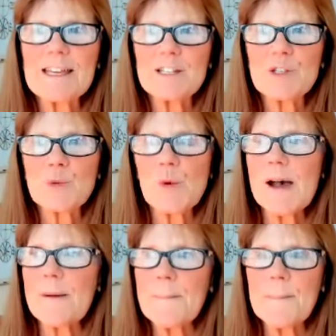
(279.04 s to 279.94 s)
It's
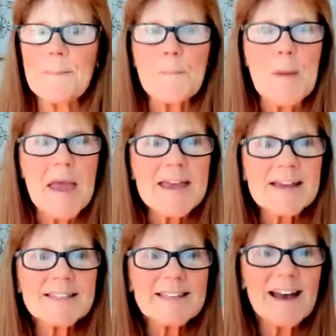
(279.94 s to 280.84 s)
what
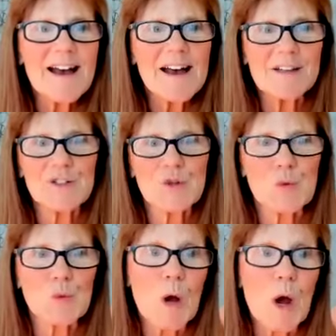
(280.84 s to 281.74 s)
makes us
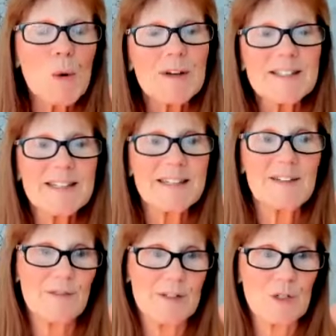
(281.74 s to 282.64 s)
grow as
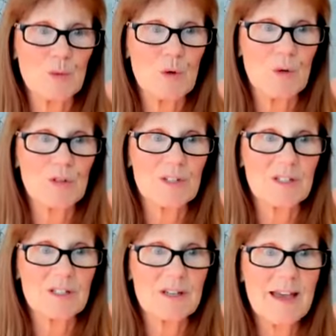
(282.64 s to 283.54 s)
individuals,